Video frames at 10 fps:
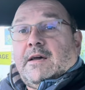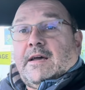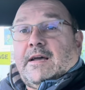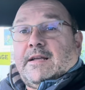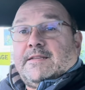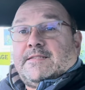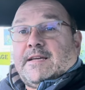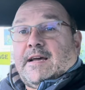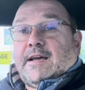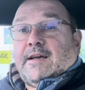
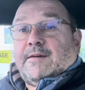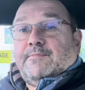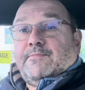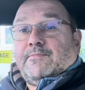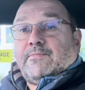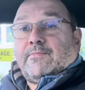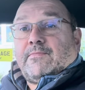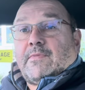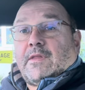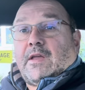And
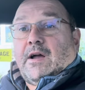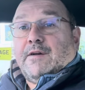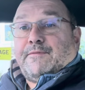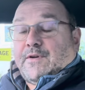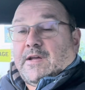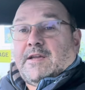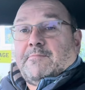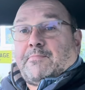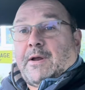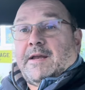hopefully
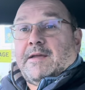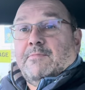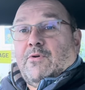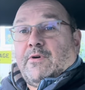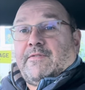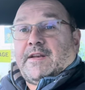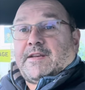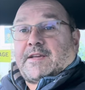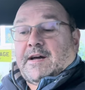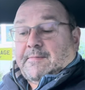plenty more of it
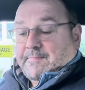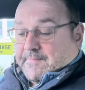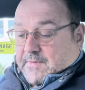to come.